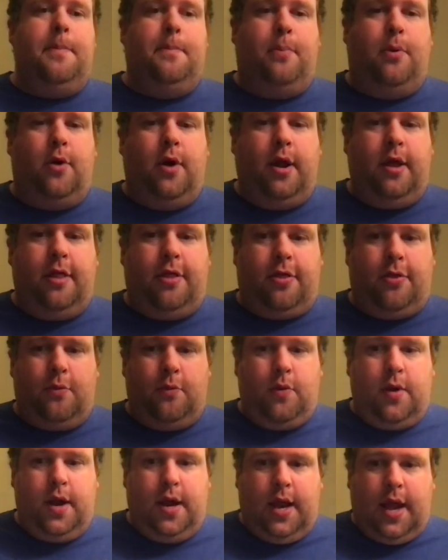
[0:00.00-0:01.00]

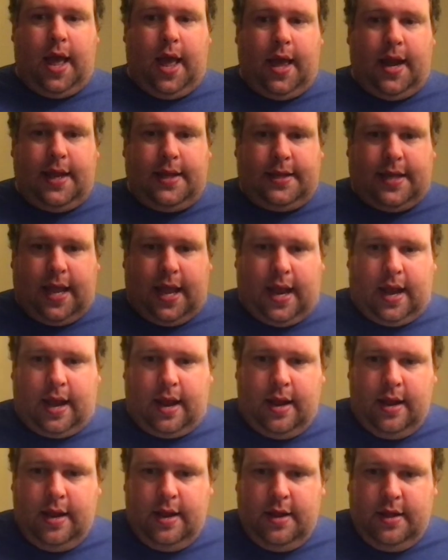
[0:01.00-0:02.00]
8.3 out of 10.
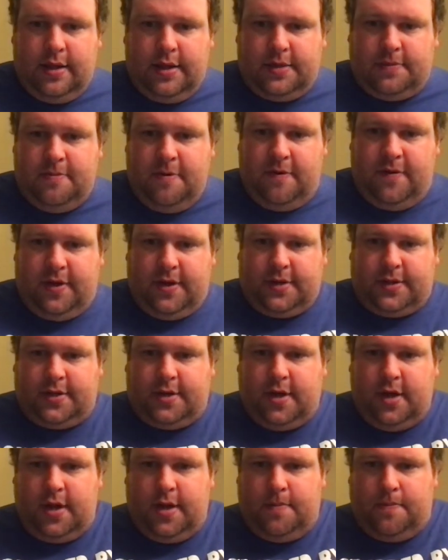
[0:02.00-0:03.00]
This movie is
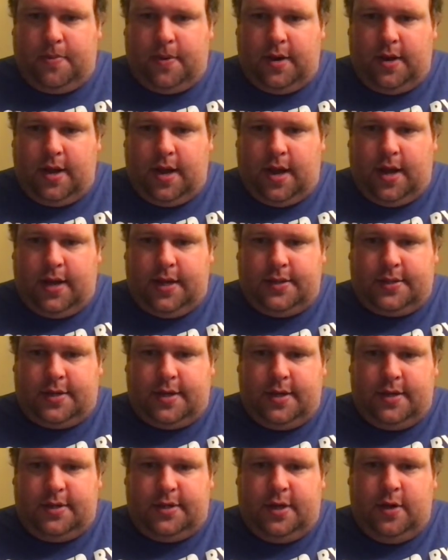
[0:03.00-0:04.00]
good, but not as
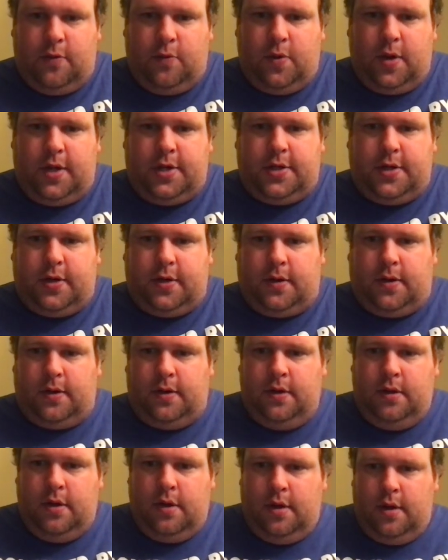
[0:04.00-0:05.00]
good as the original.
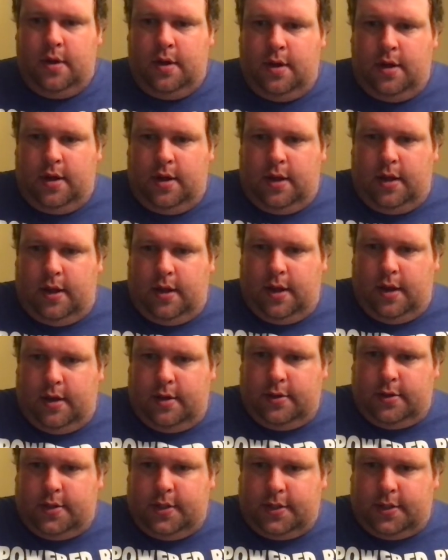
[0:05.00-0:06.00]

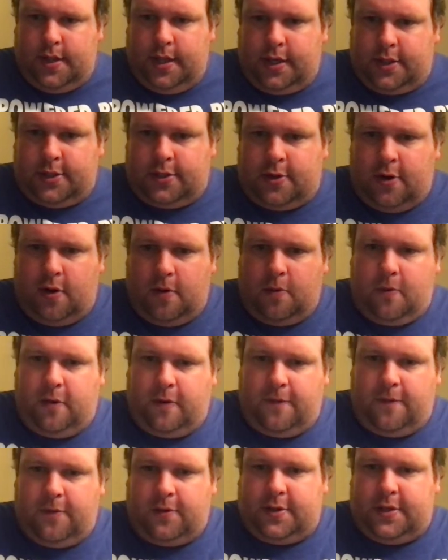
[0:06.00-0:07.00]
And just like Star
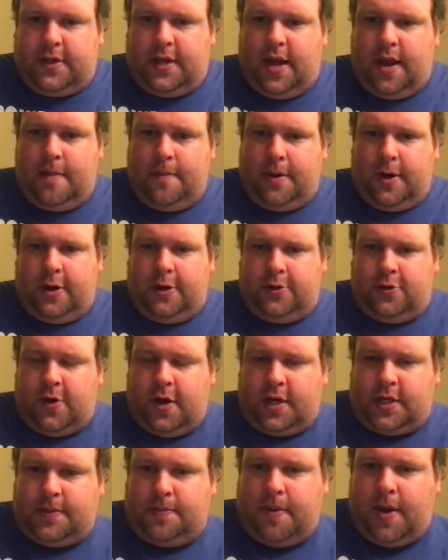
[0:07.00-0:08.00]
Wars vs. The Empire
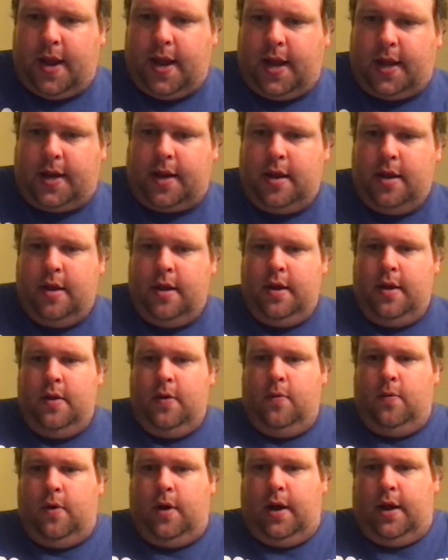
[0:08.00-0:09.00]
Strikes Back,
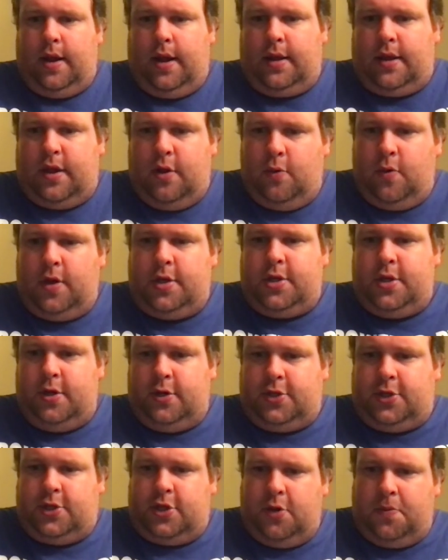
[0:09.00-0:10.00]
where I like the original
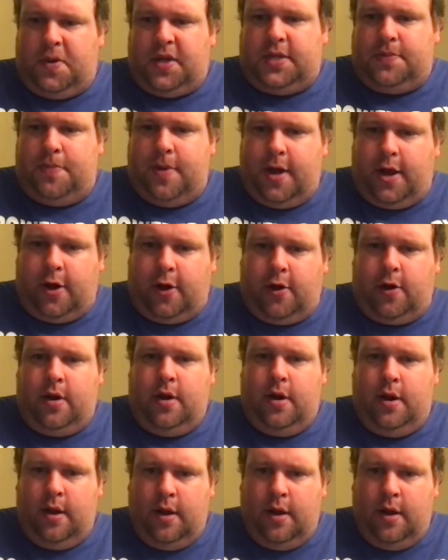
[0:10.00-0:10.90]
so much better,